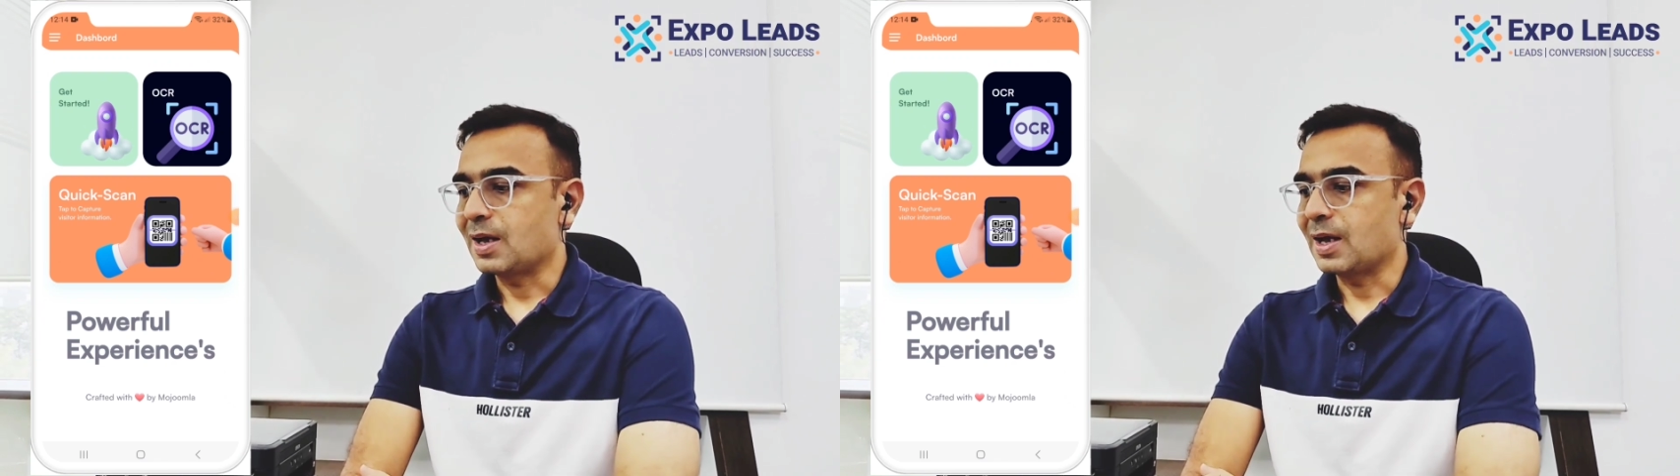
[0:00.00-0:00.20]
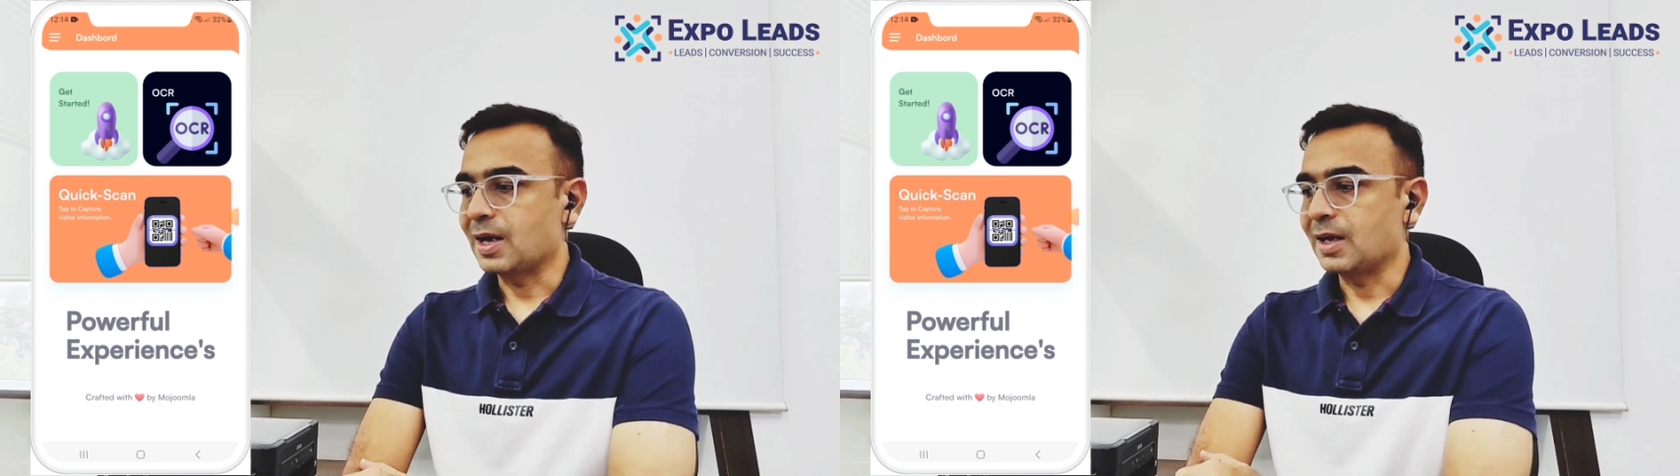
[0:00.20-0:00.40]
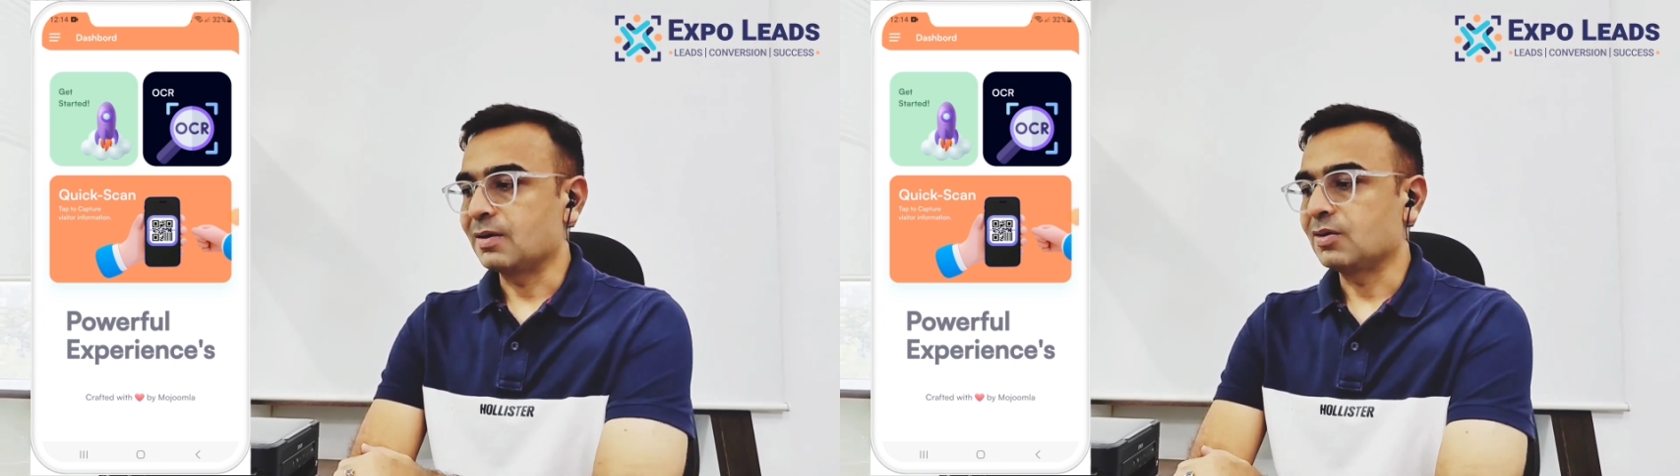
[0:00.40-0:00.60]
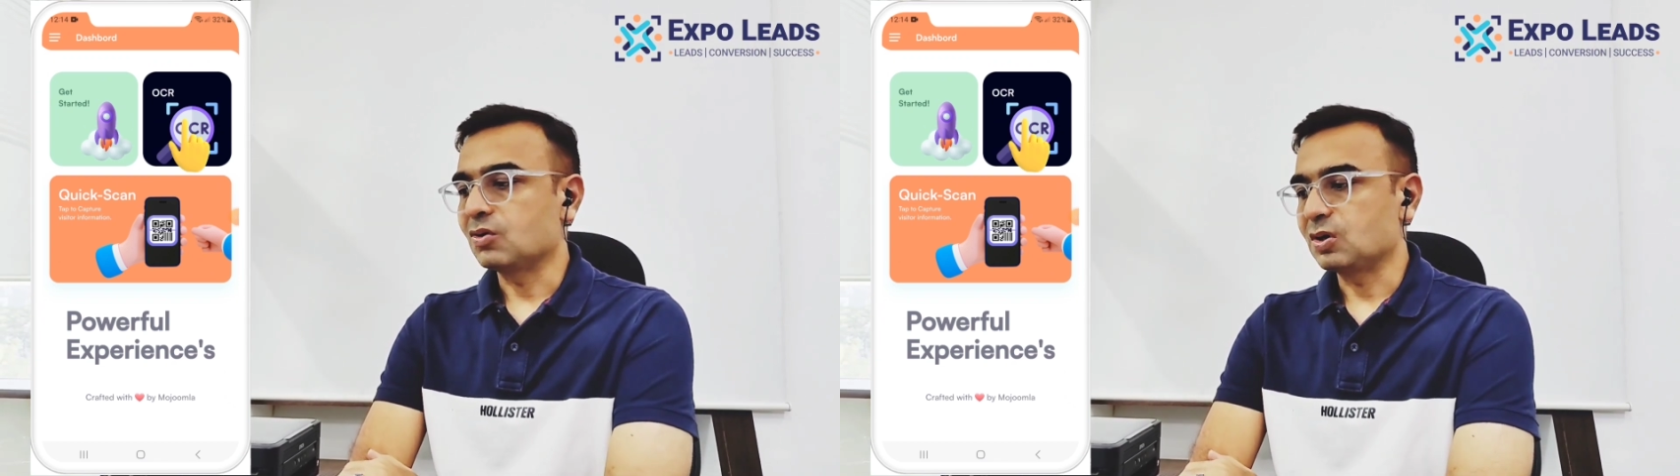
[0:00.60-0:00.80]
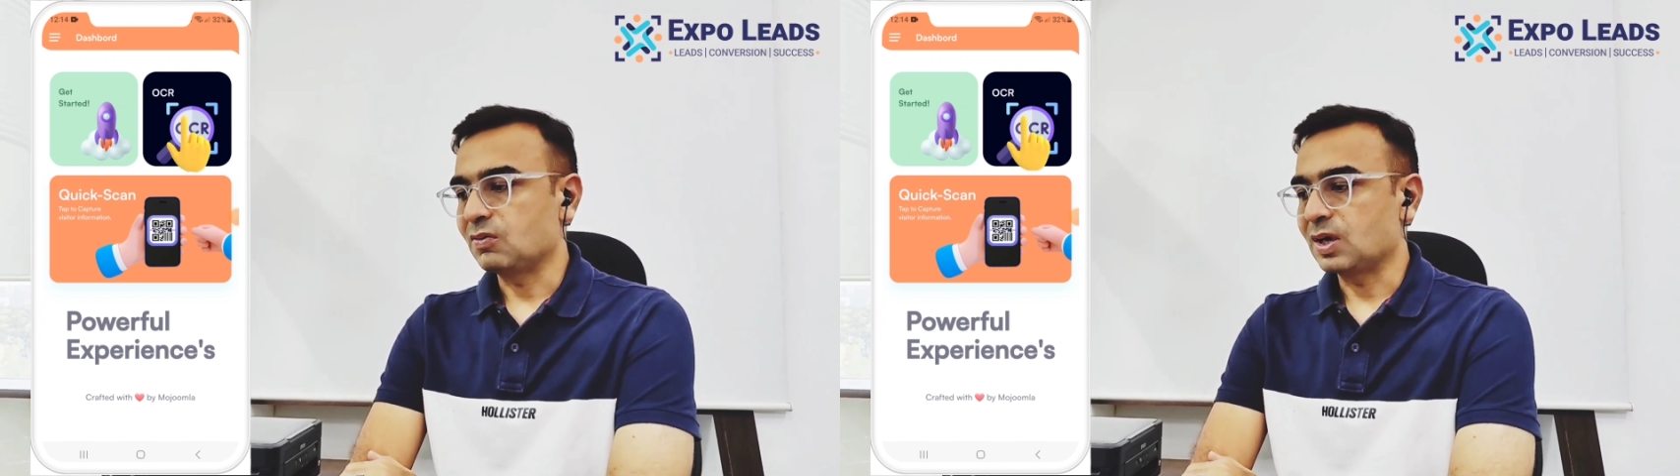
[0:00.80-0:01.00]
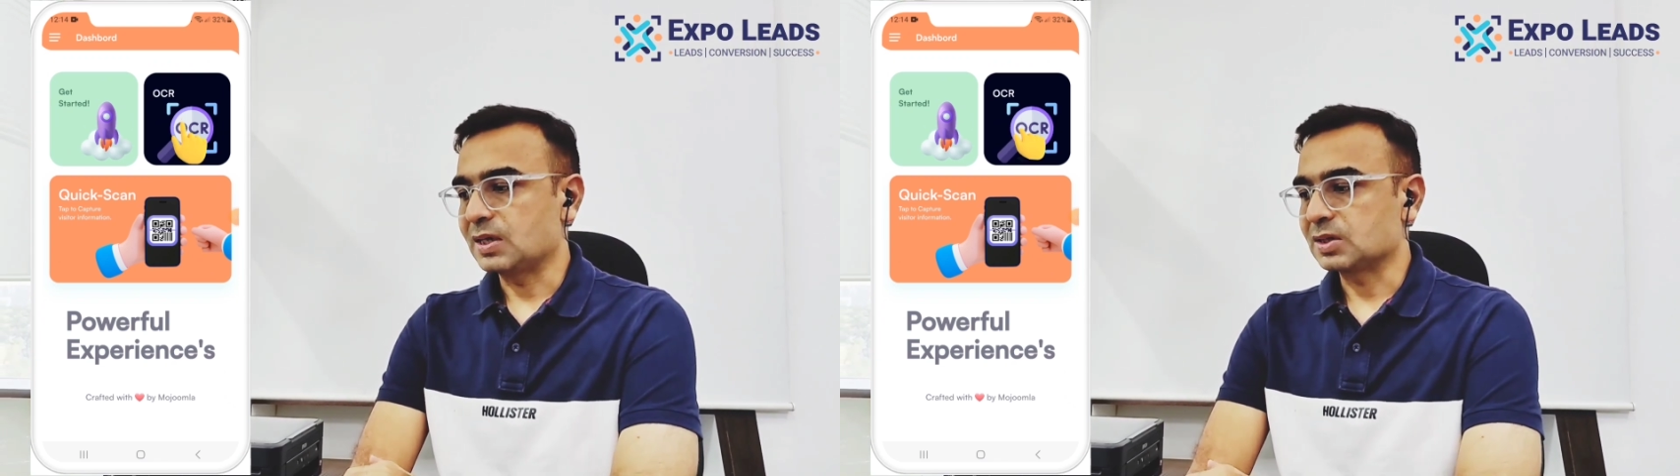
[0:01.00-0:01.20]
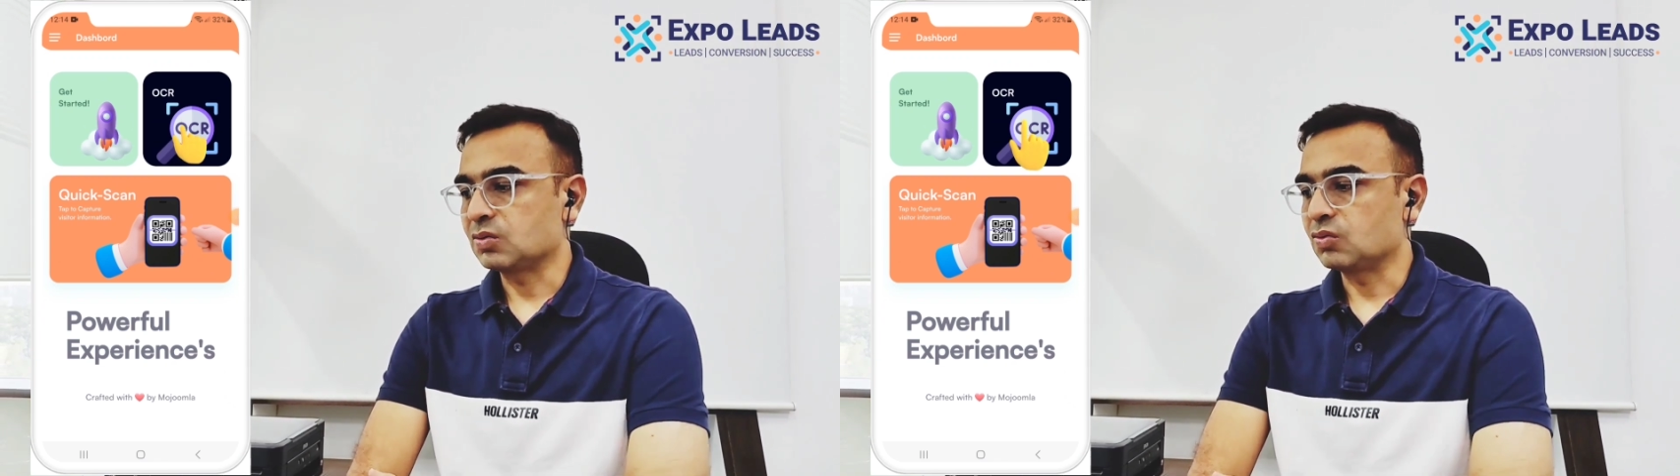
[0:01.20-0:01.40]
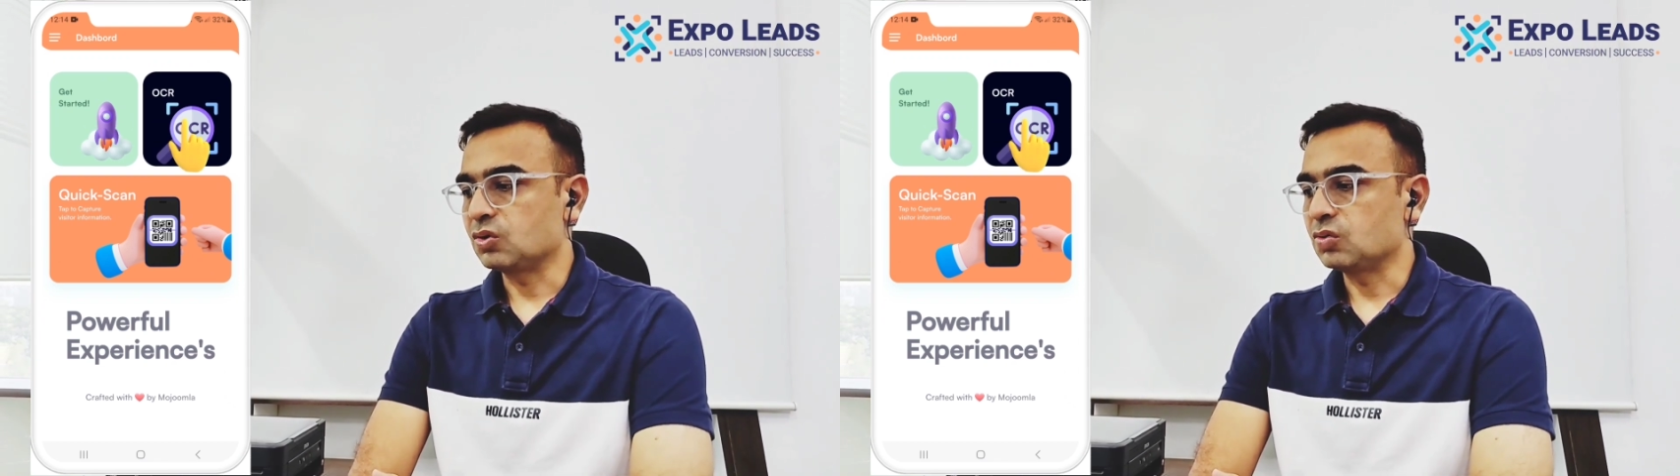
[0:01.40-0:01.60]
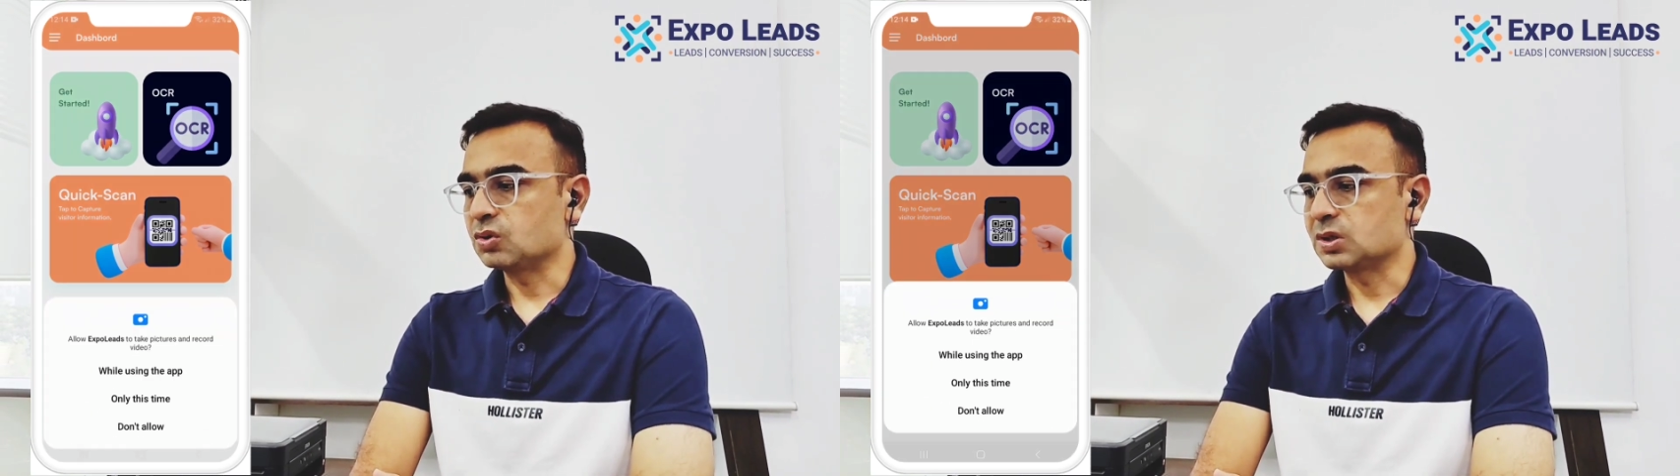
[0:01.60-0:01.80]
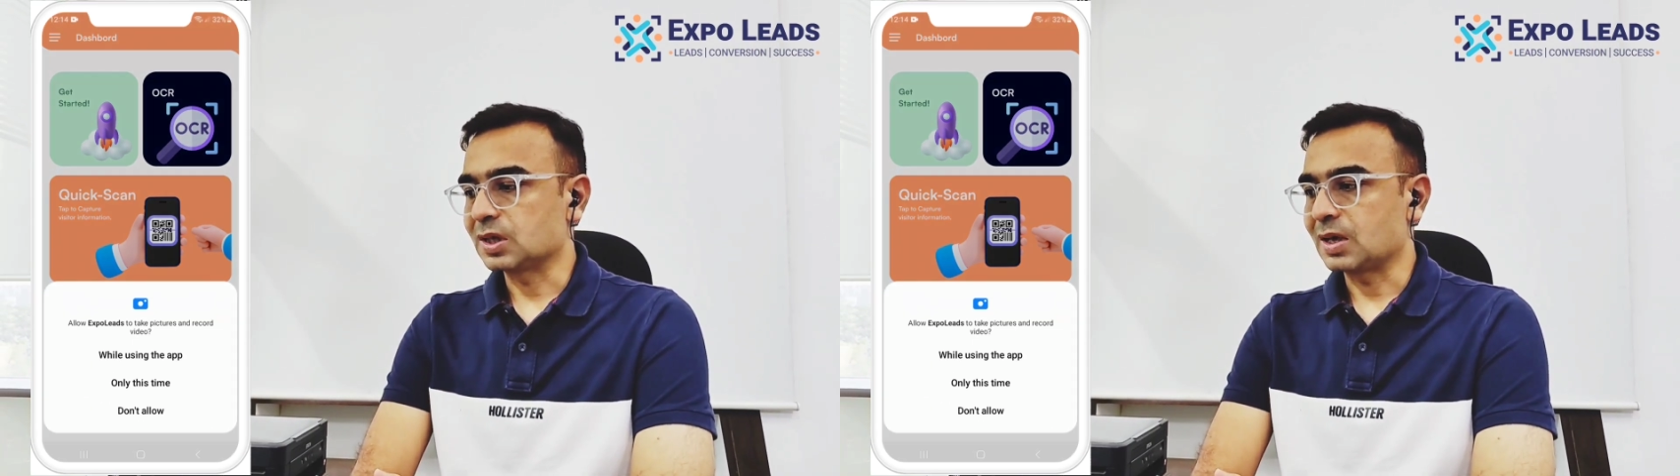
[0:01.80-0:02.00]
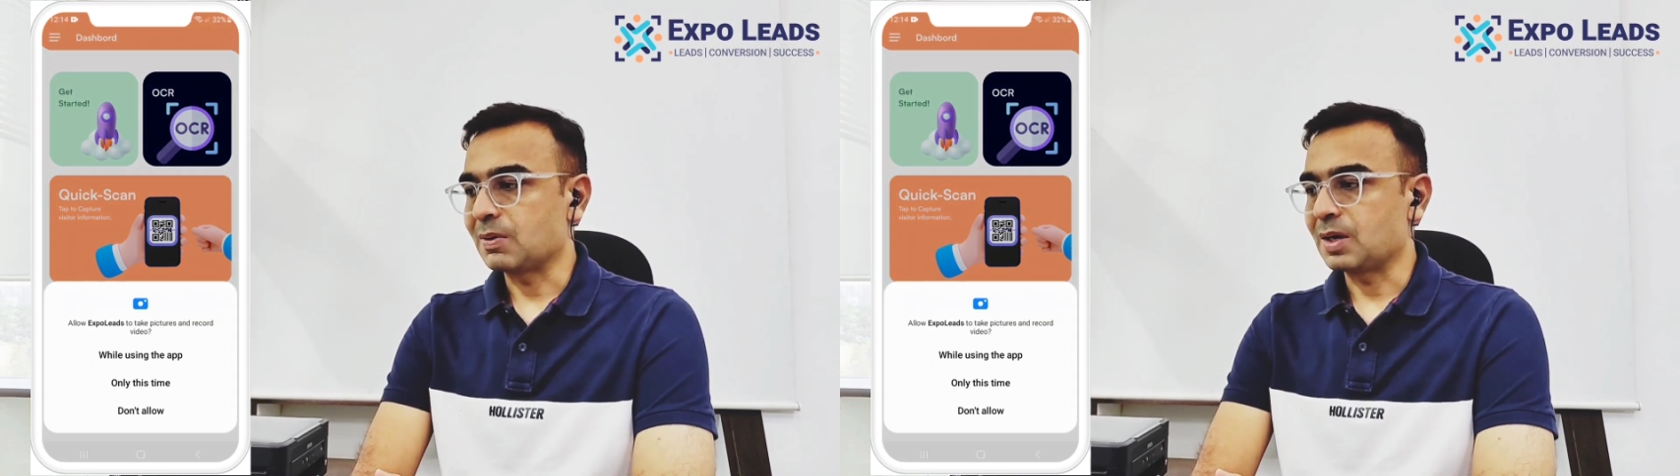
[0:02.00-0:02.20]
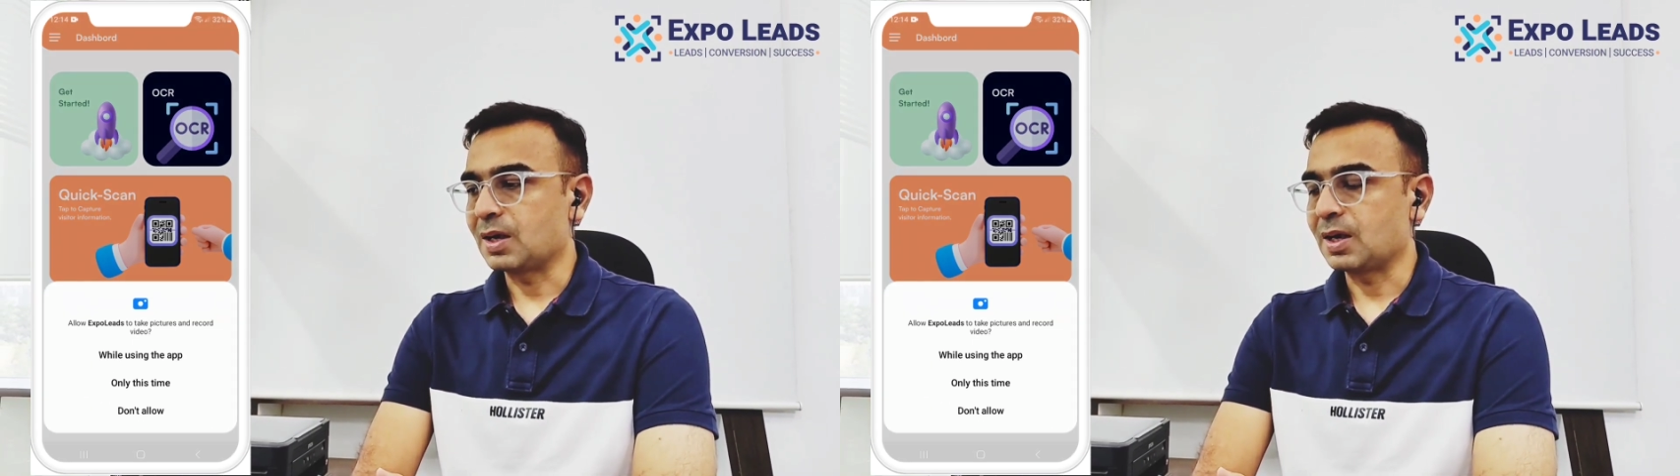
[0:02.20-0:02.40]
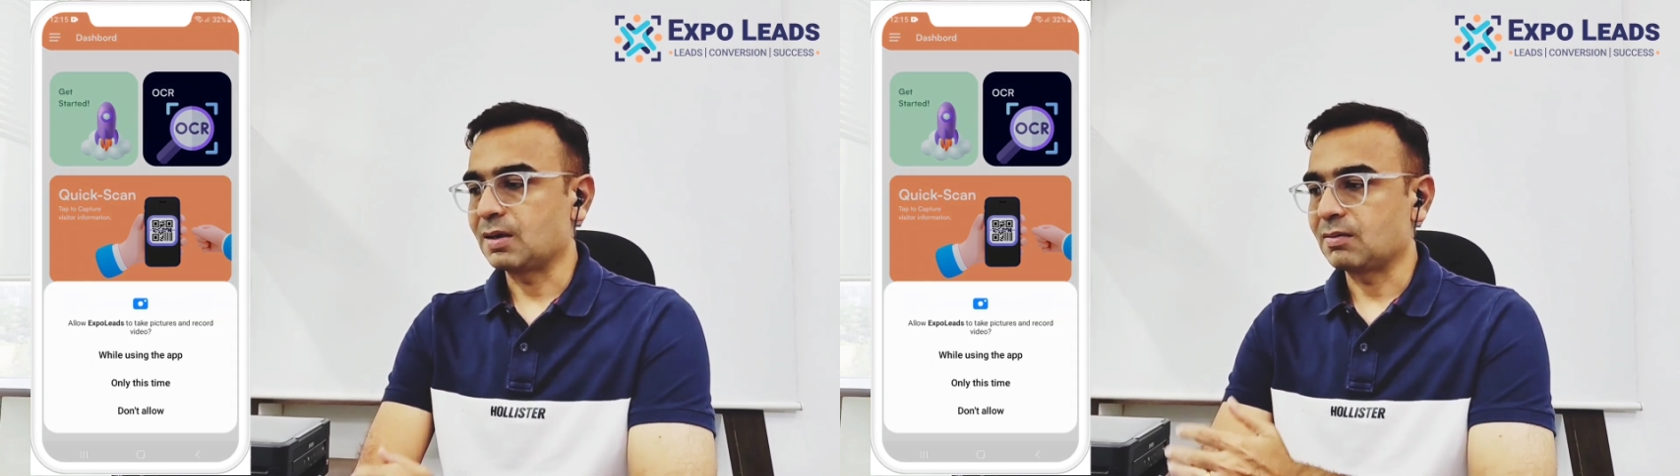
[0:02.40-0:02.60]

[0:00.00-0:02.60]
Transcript: and you know, it will ask you to use the camera and